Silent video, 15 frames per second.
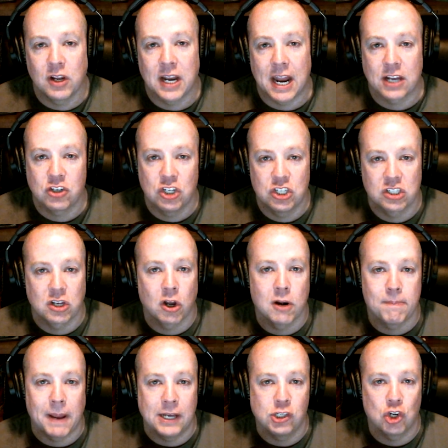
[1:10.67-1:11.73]
can actually just go
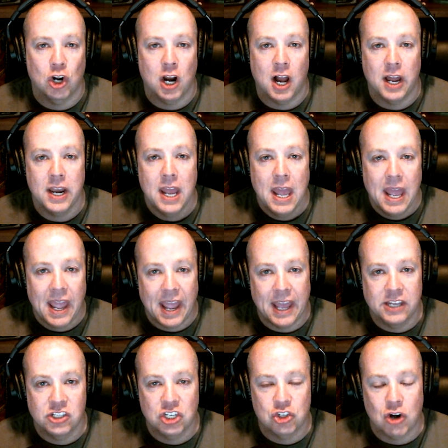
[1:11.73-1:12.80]
to Patreon
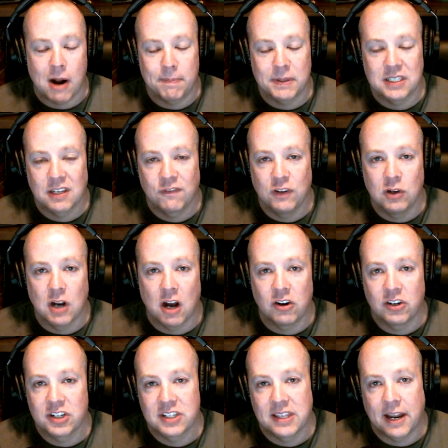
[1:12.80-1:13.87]
and just drop us a few
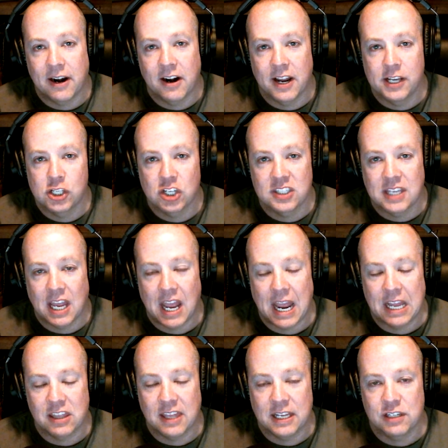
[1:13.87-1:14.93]
dollars there and just say,
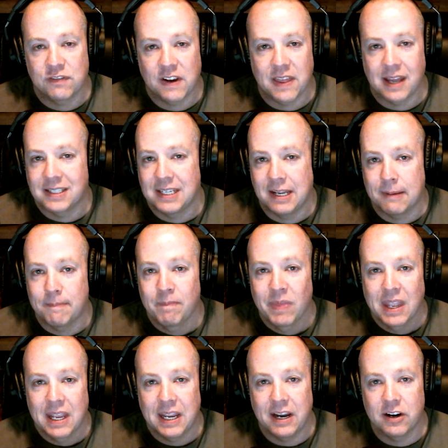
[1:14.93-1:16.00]
hey, thanks for that tip.
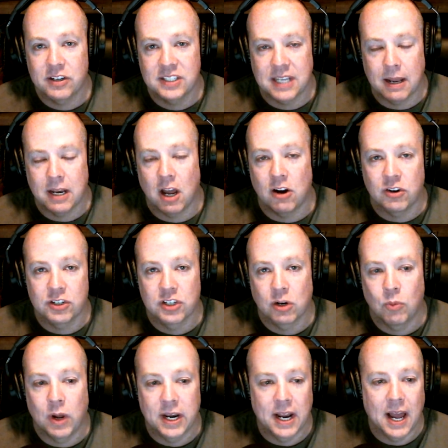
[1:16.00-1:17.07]
Here's $10 or
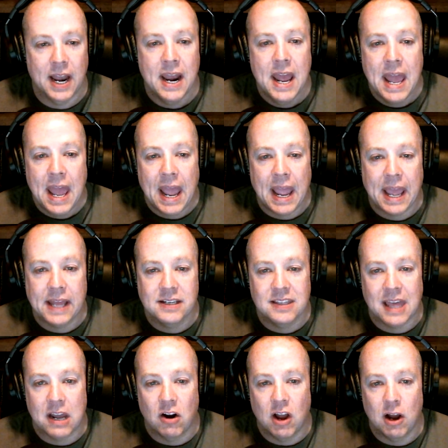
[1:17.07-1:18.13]
whatnot. And
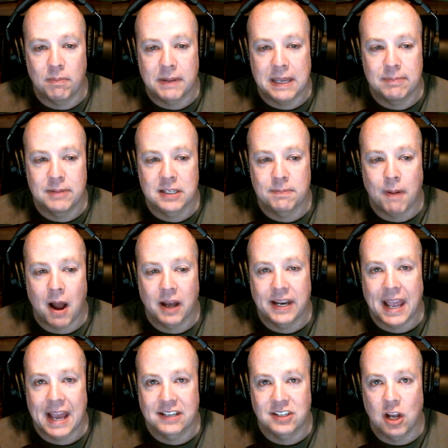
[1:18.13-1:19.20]
that'll help keep this
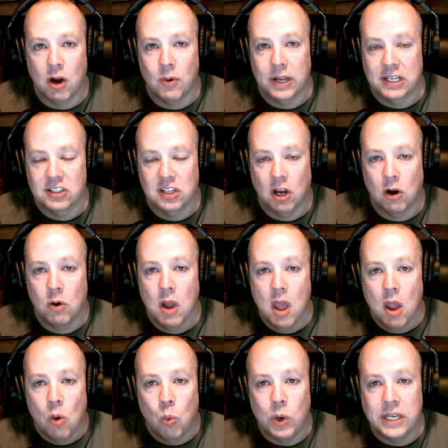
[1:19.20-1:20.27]
podcast going. So
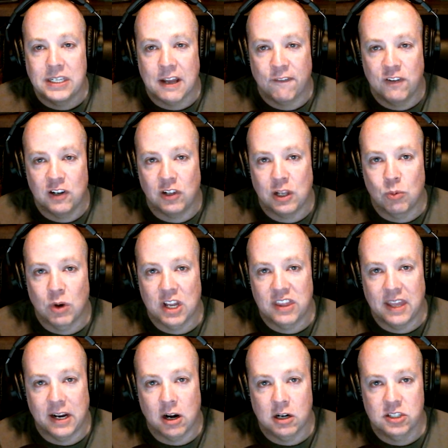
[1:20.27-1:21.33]
we definitely want to
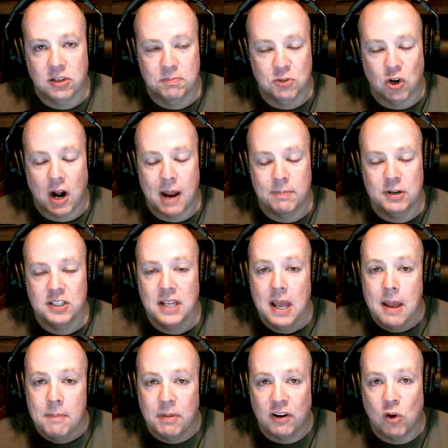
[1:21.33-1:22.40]
thank our subscribers.
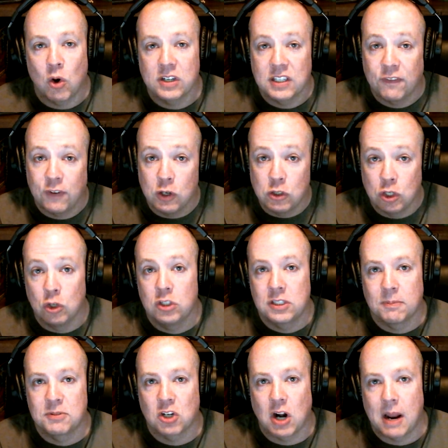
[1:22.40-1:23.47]
But of course, if you do
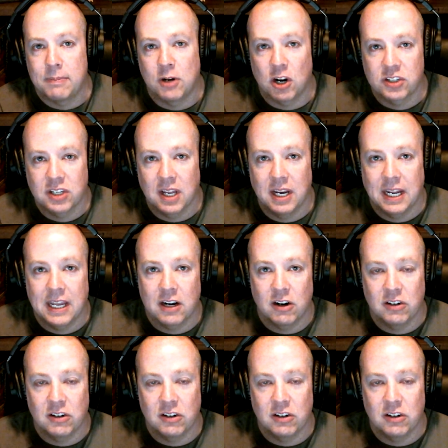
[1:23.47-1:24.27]
subscribe, you're also going to get